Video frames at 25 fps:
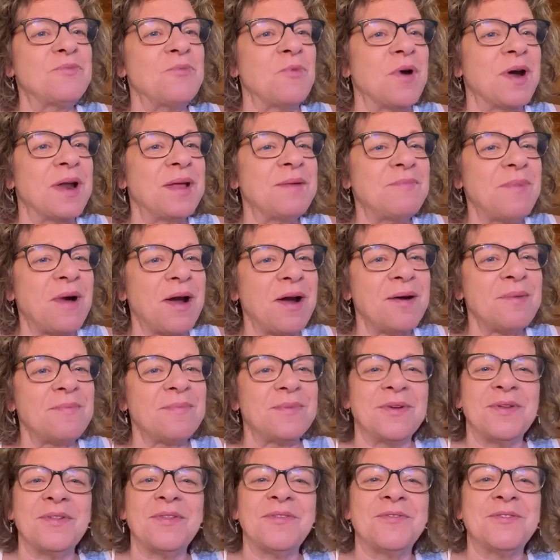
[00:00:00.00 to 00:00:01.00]
Good morning,
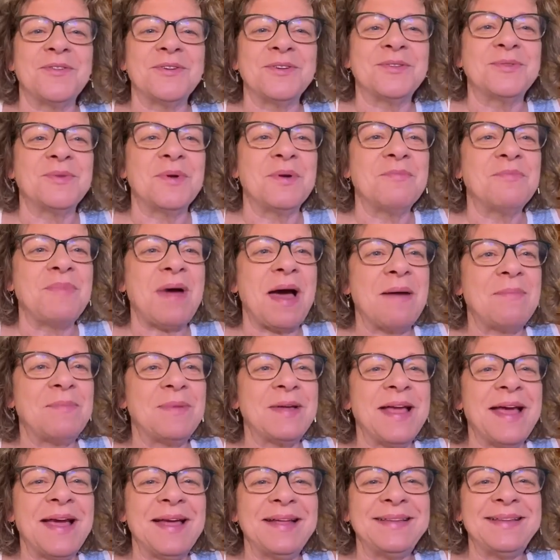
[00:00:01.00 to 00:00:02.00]
Barb. You're the first one
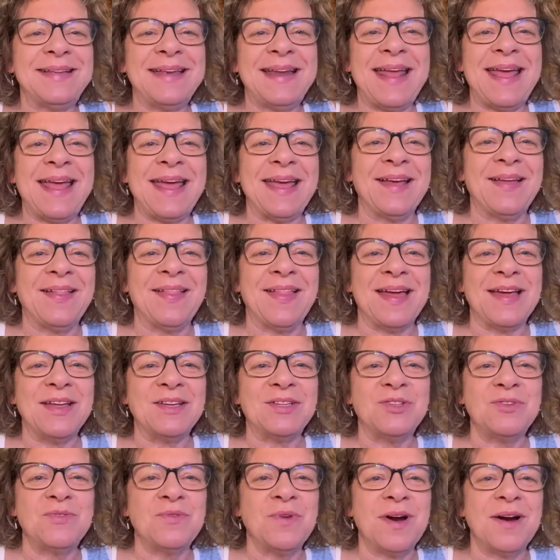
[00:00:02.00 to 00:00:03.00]
popping on today.
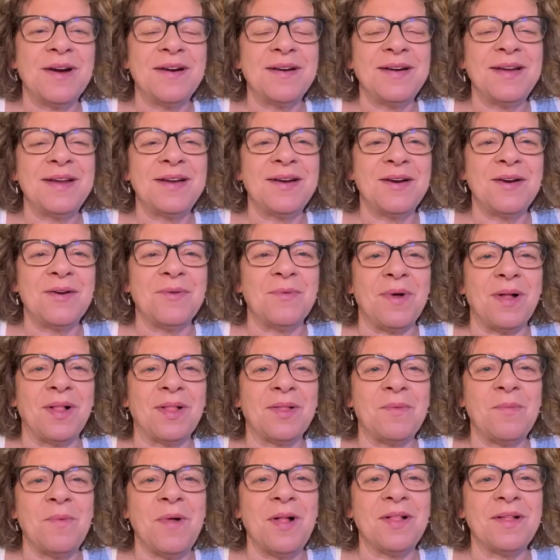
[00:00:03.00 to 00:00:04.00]
Glad you are here.
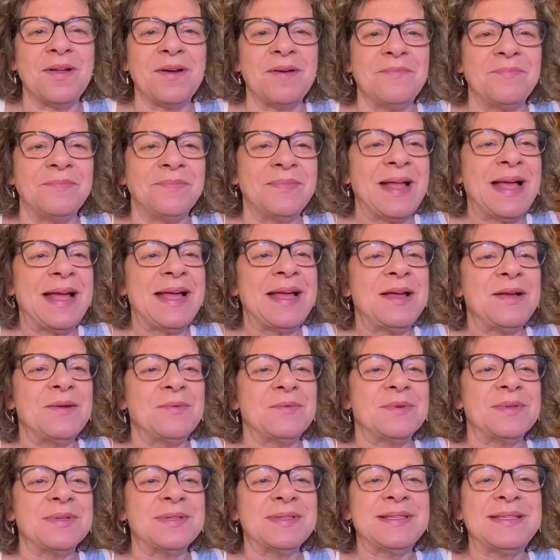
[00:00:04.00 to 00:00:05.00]
Welcome, welcome.
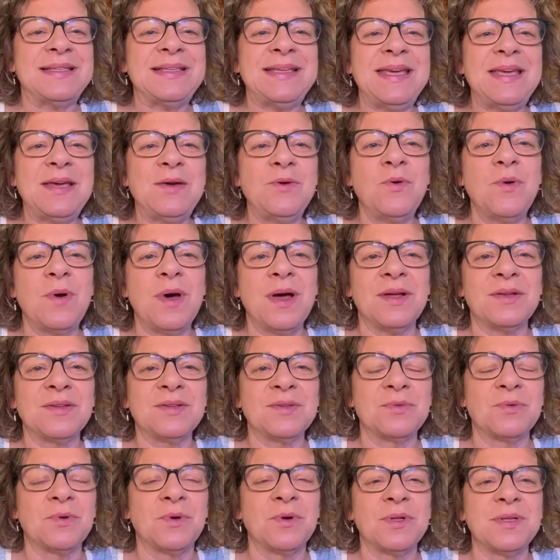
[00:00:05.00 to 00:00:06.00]
We'll see who
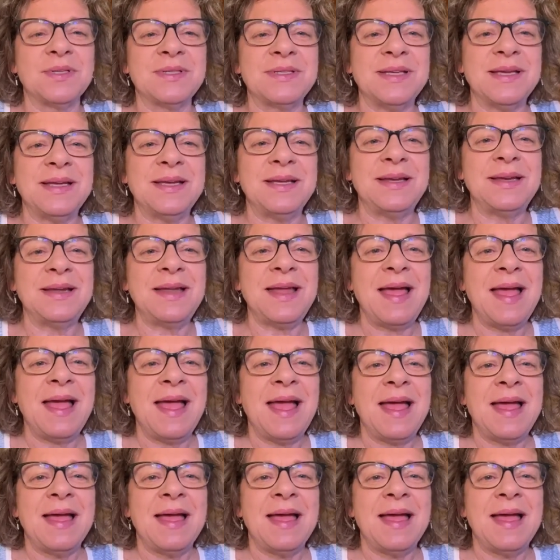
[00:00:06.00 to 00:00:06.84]
else rolls in.